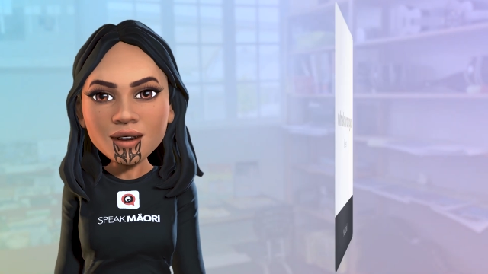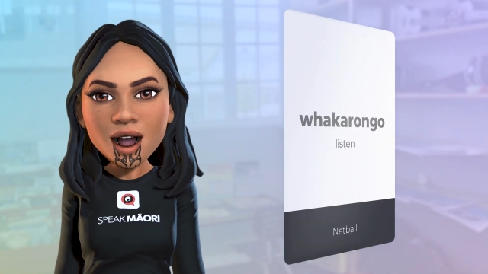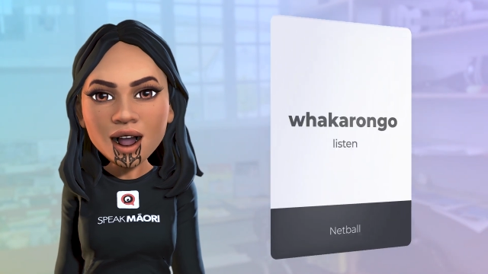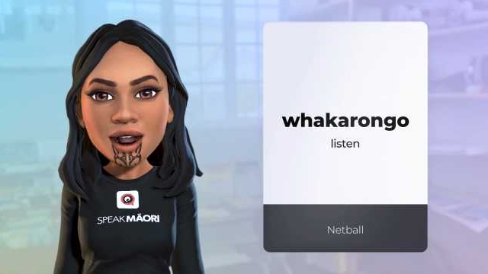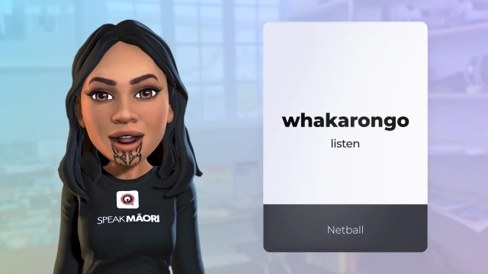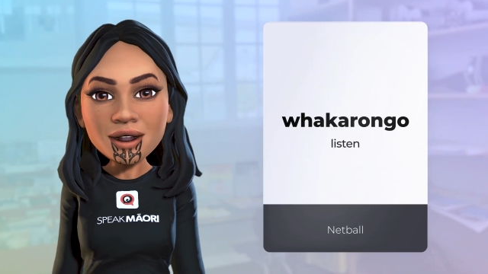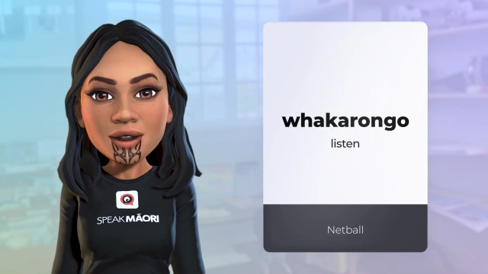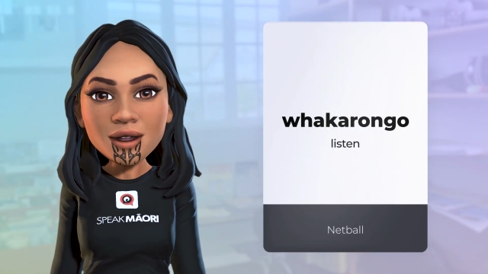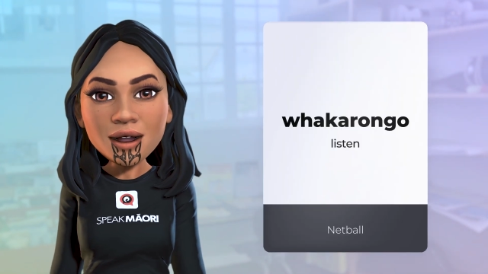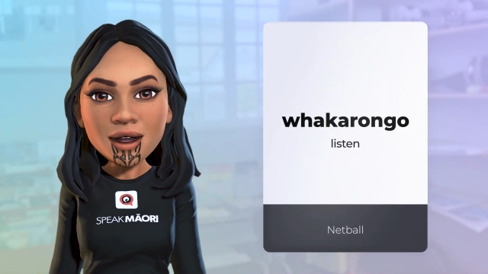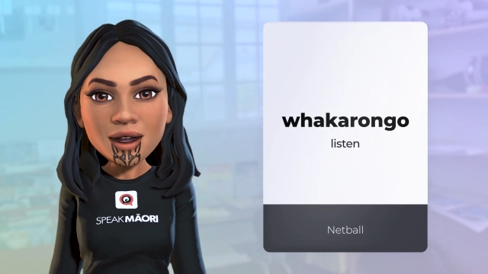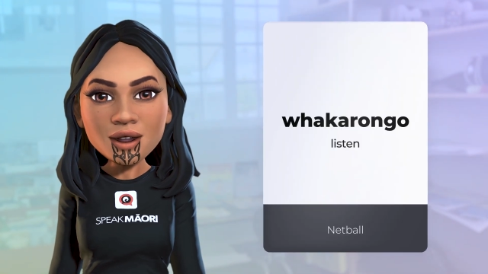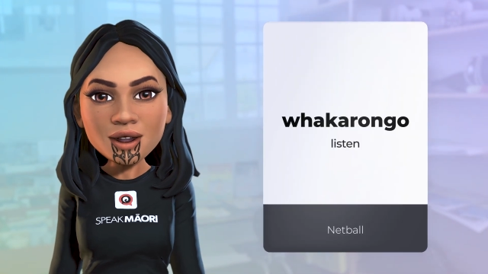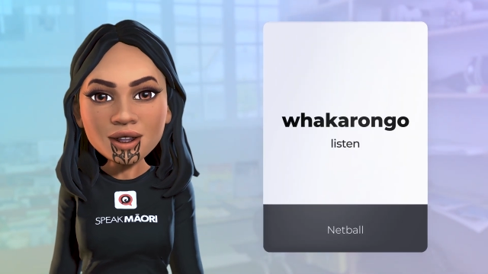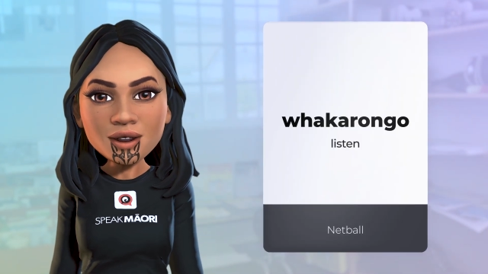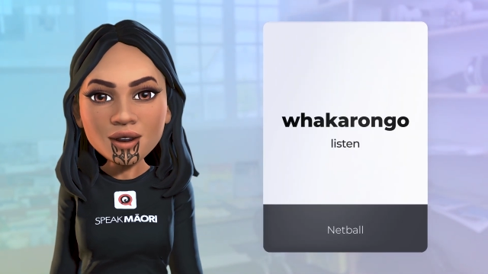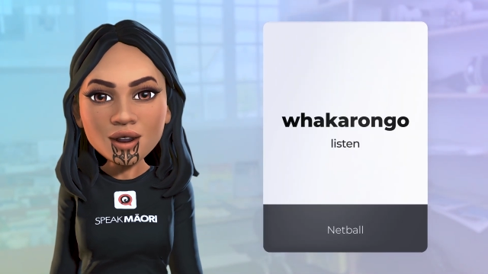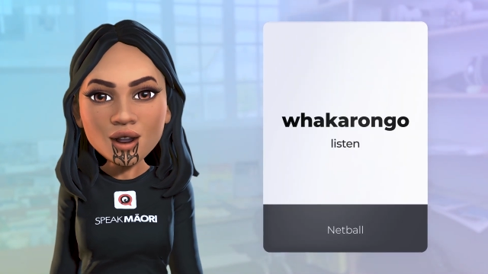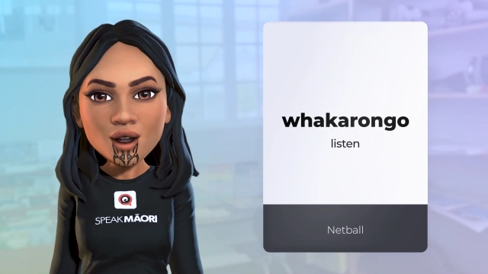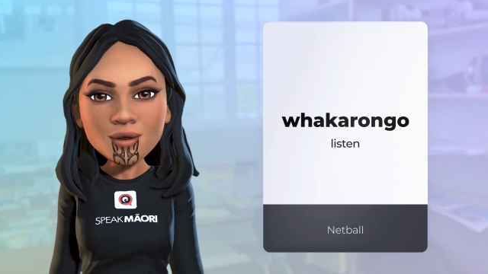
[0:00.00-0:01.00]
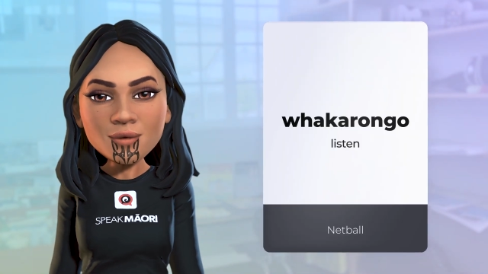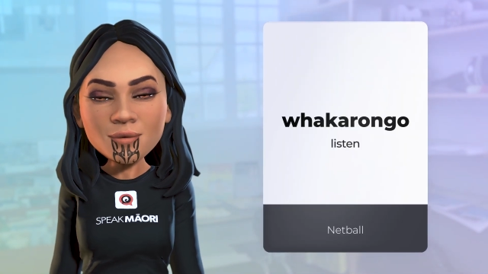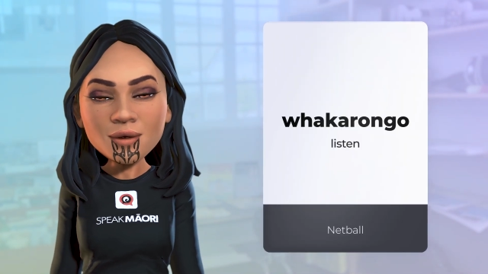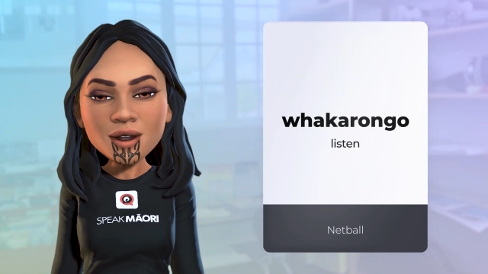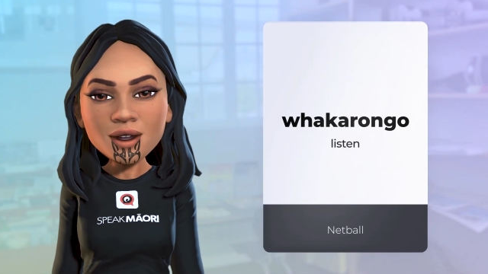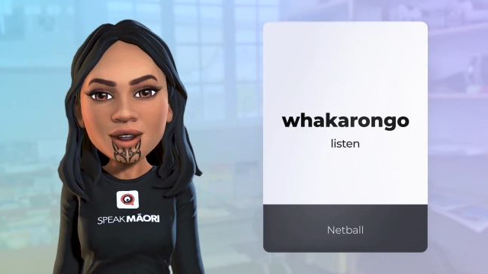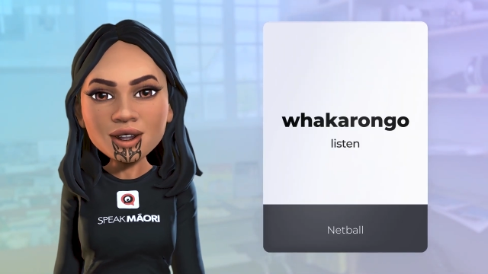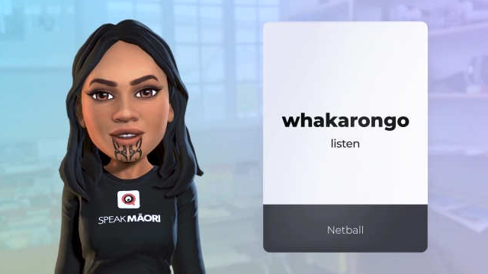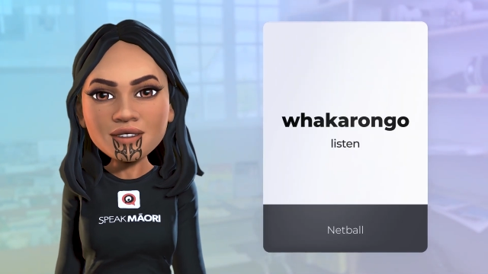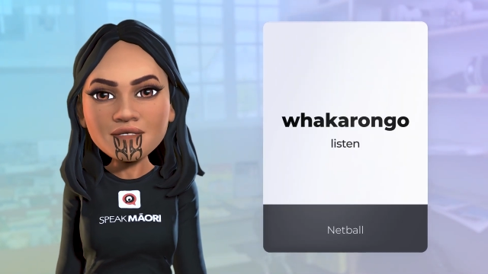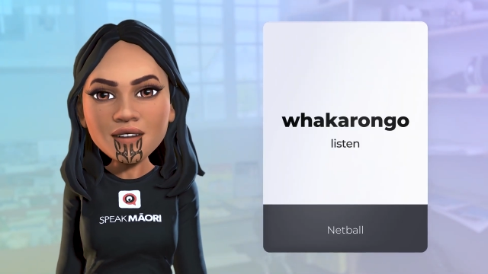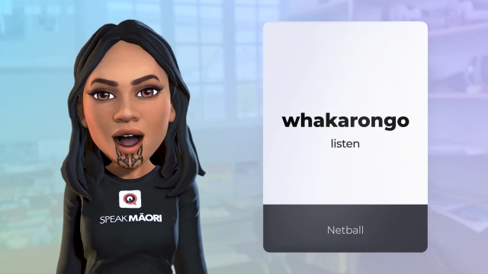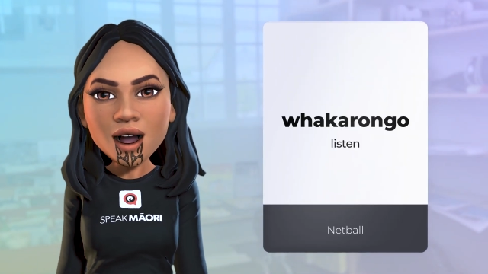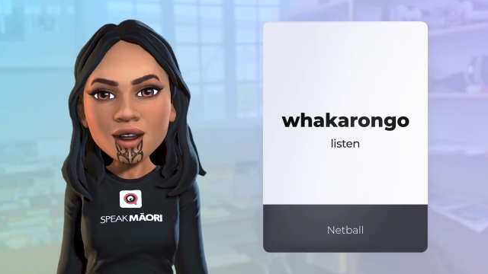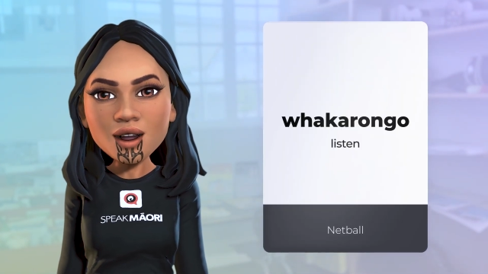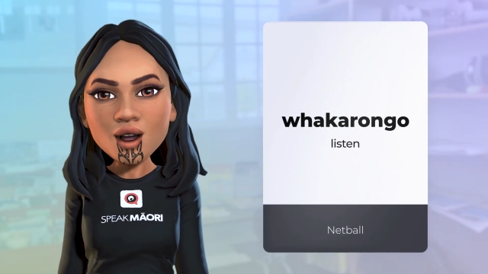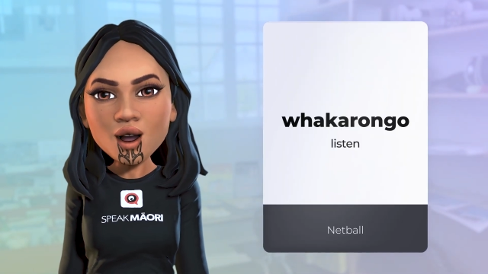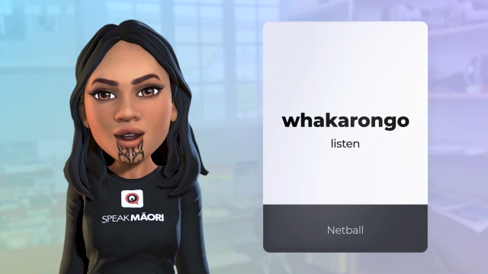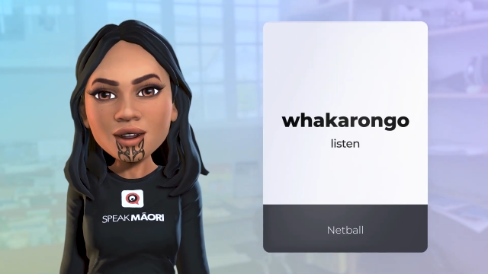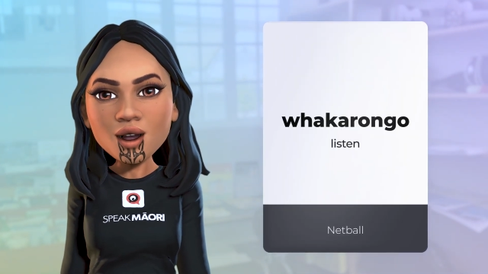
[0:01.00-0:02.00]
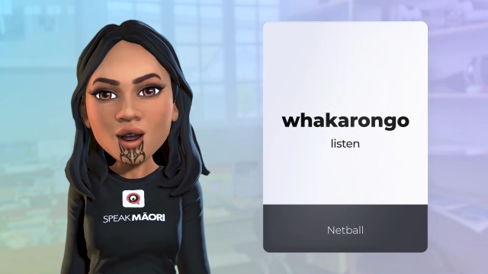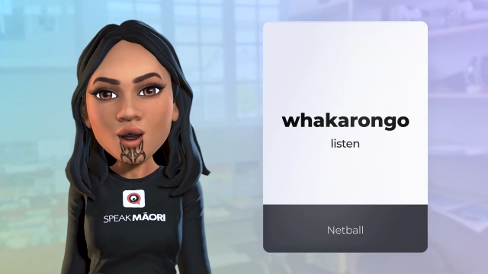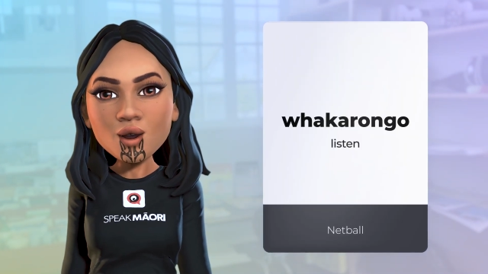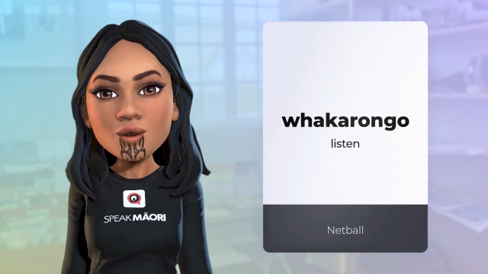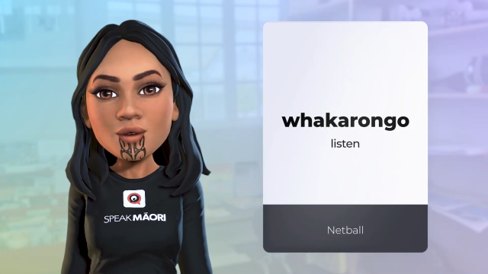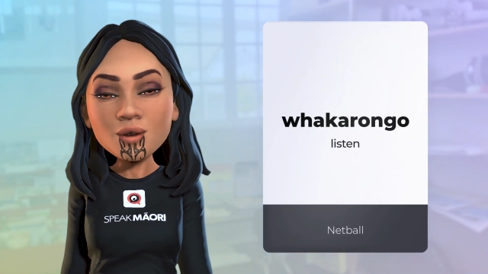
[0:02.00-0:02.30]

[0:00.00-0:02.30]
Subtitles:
The next term is whakarongo,